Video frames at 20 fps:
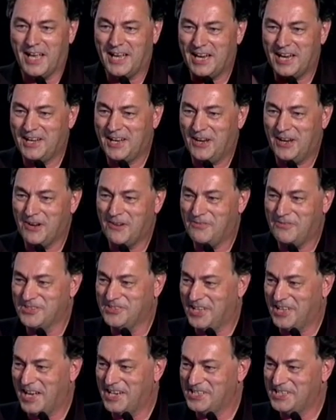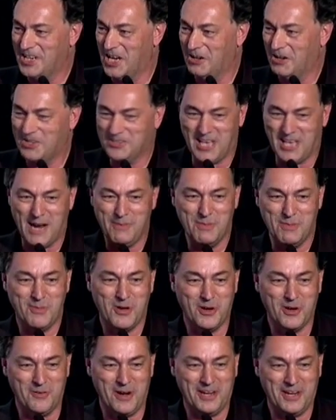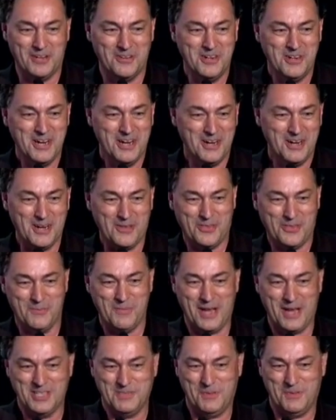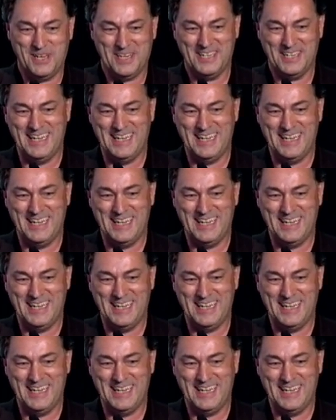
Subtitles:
got to get off the stage now because I'm the moderator, not the main speaker.